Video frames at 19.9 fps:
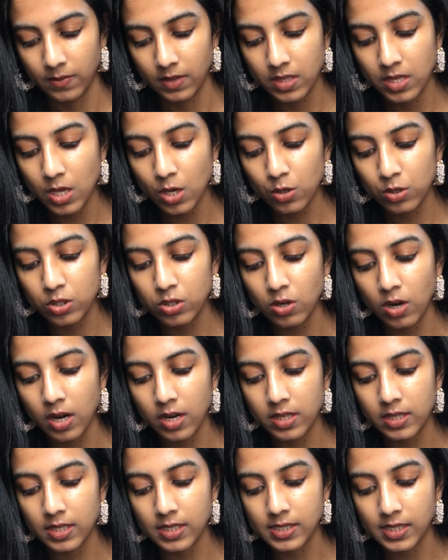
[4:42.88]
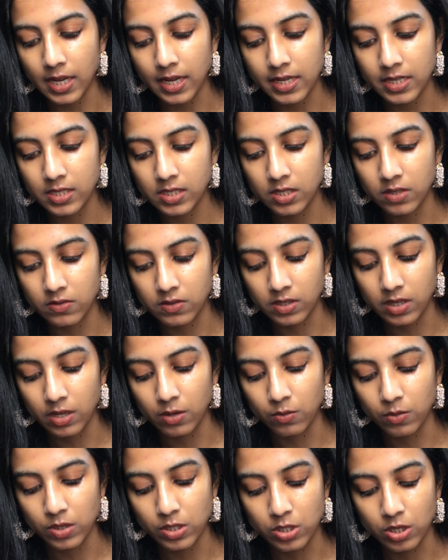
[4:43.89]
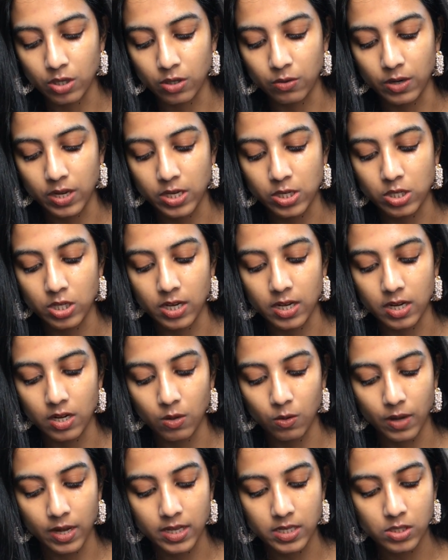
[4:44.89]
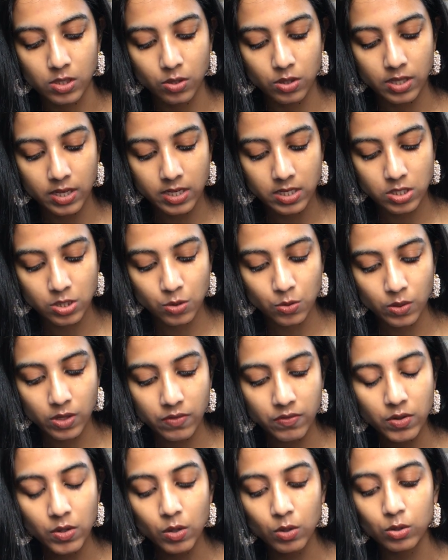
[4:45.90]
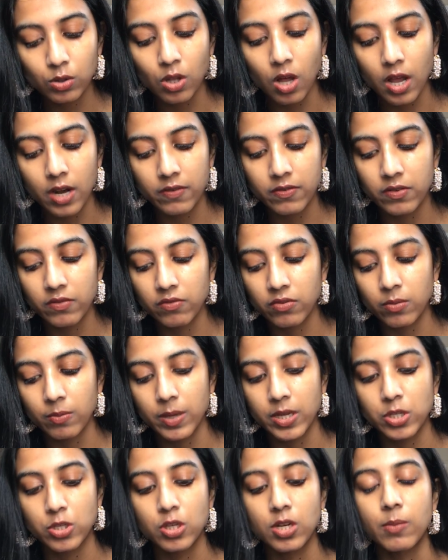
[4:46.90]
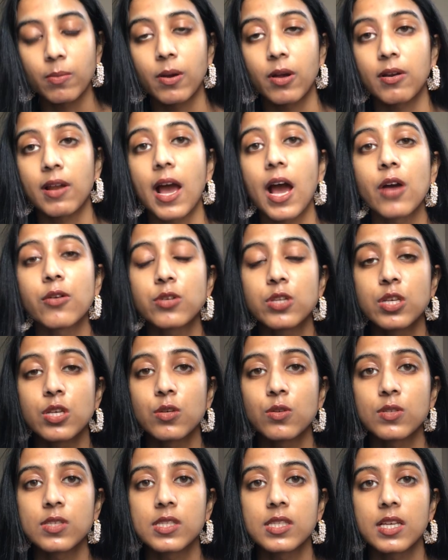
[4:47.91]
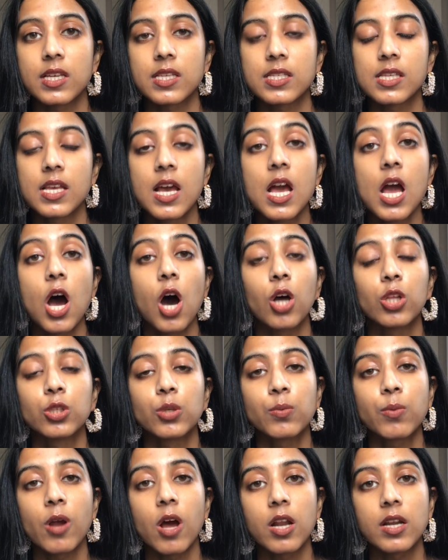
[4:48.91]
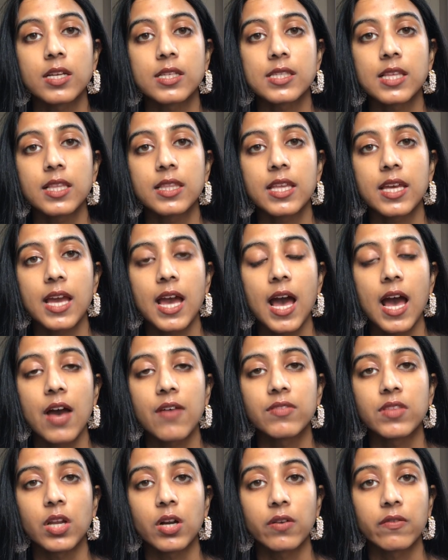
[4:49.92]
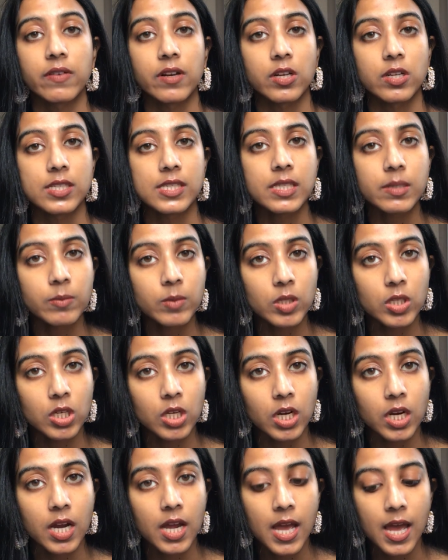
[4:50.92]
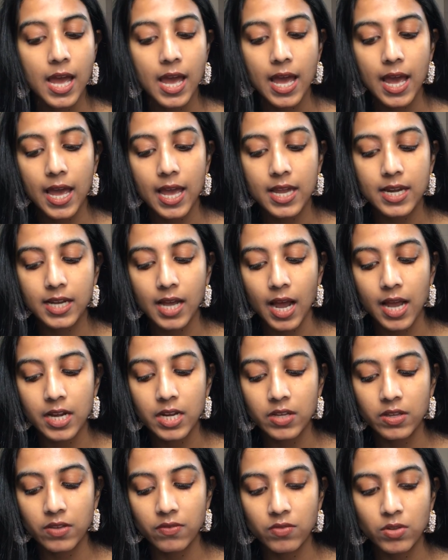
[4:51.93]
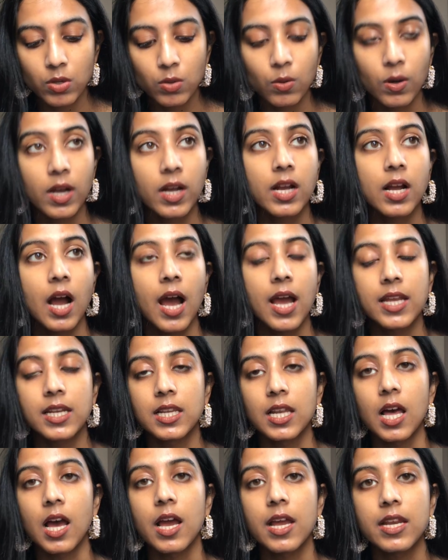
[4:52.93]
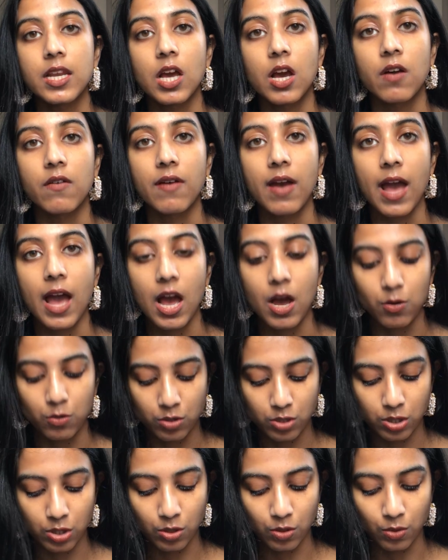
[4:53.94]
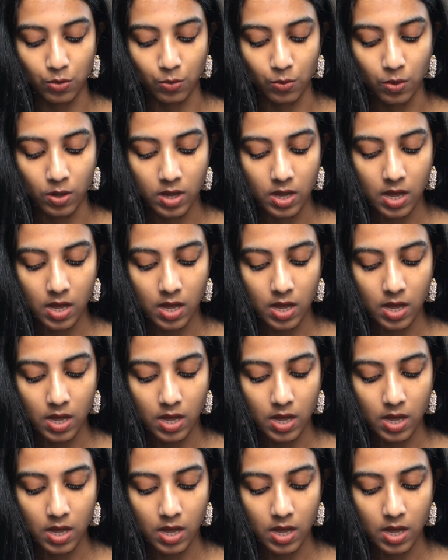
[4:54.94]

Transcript: Neostrata, the Science of Skin Regeneration. Okay, so they do give you a lot of information about how to use this, other products that they have that are very similar, and kind of give you a guideline of how to